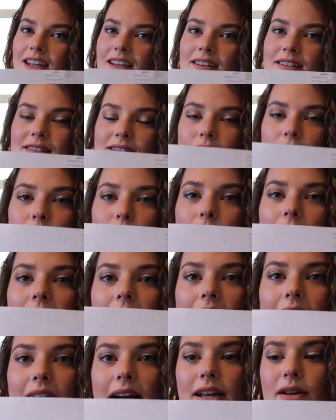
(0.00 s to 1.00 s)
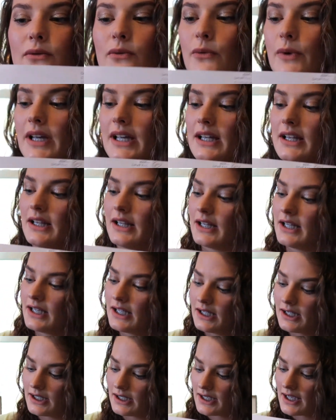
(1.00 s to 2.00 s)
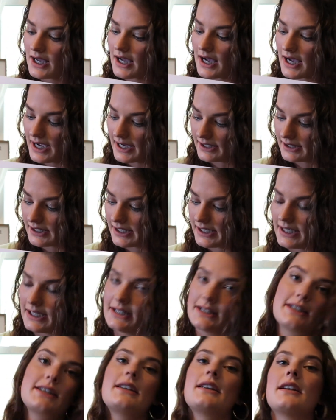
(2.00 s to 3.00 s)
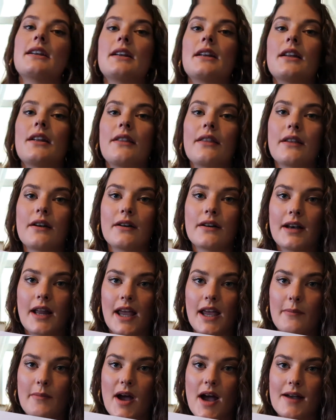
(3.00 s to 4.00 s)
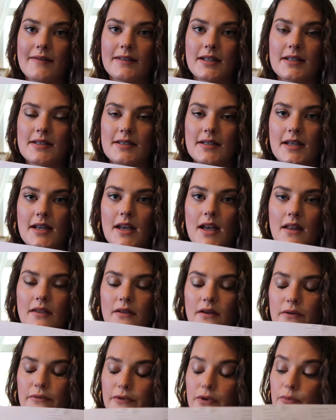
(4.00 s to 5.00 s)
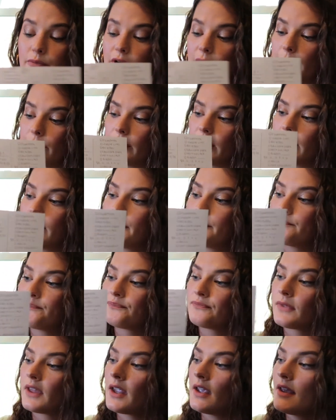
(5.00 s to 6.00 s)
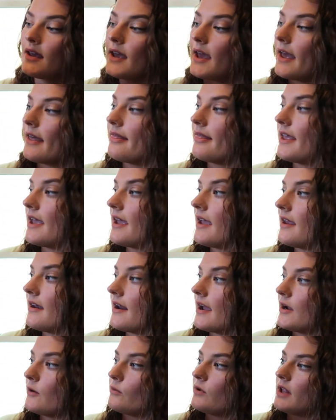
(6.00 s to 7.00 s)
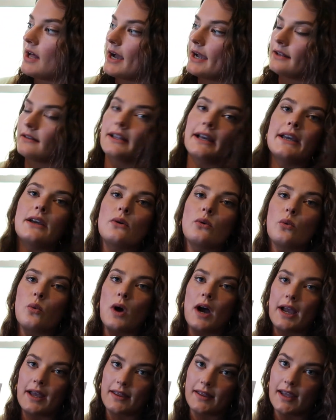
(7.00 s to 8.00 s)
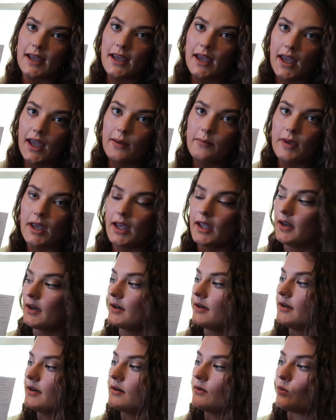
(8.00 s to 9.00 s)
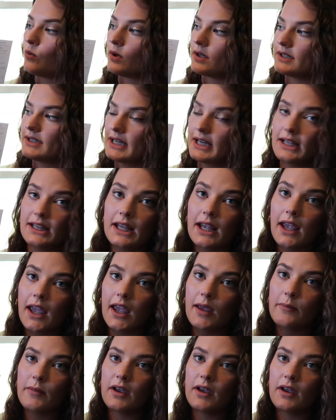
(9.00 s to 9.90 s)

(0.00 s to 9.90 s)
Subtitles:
So I will highlight their name, obviously, and their room number. And then I will highlight why they came in, what date they came